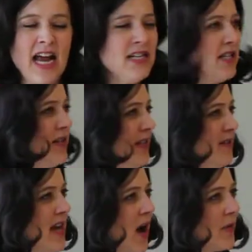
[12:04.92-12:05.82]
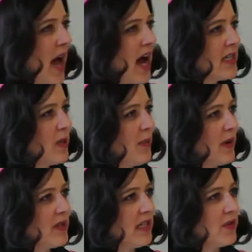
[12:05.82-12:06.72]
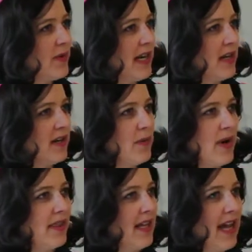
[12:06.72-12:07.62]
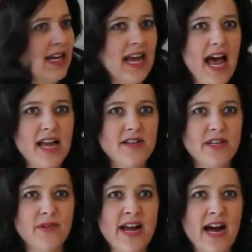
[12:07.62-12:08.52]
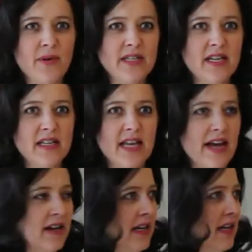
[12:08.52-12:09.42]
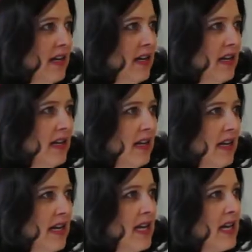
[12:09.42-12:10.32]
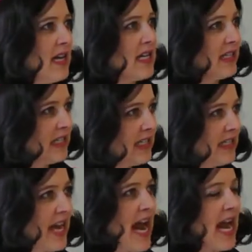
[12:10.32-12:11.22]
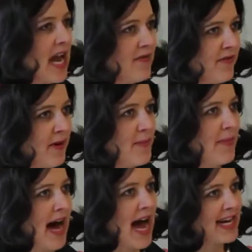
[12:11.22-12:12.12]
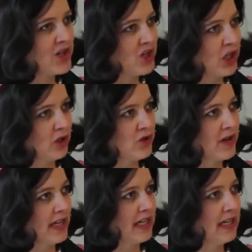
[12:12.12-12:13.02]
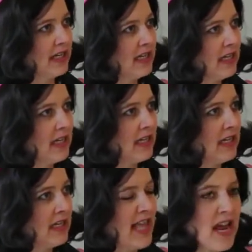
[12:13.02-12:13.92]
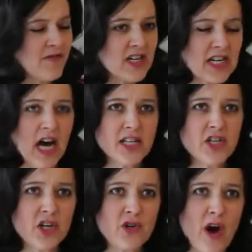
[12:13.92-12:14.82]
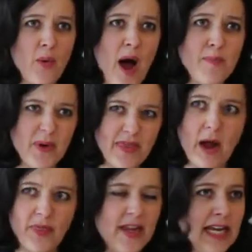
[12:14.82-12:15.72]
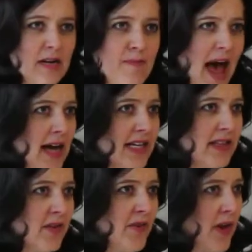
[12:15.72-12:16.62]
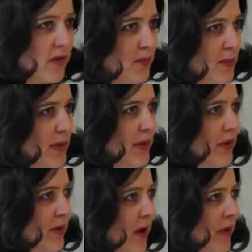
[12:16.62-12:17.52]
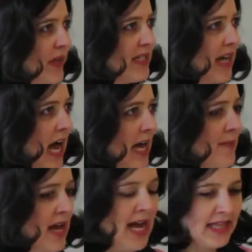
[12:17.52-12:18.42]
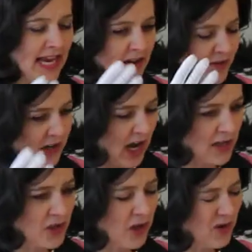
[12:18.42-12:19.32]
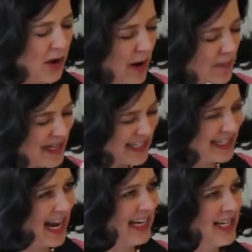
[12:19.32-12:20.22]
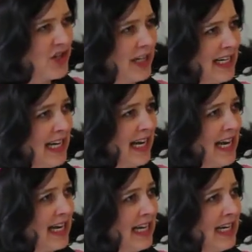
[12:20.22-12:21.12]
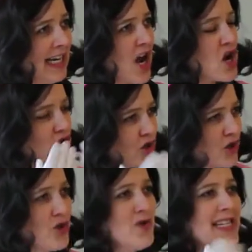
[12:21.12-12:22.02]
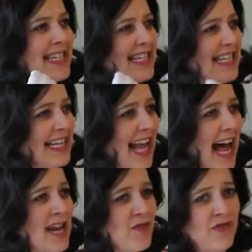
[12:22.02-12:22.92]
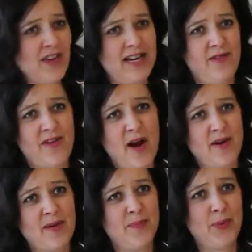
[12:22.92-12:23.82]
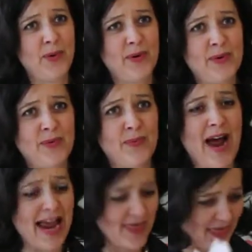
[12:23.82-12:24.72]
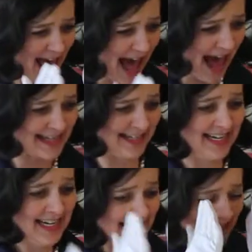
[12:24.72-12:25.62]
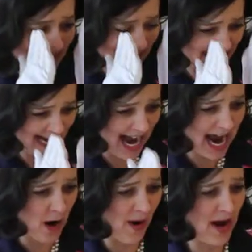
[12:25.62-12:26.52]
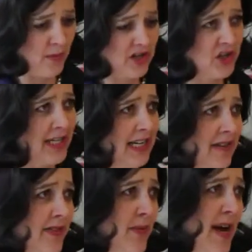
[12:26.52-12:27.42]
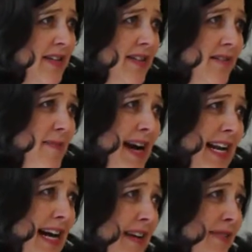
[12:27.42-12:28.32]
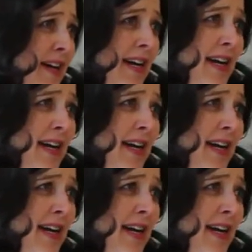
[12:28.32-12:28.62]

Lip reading: Do you know, I suppose there's really only one thing I can do now, isn't there? Save my children. They have got to grow up without thinking back at their father's murder all the time. They have got to grow up intelligently, attuned to life in a very important way. That is how I wish to live the rest of my life.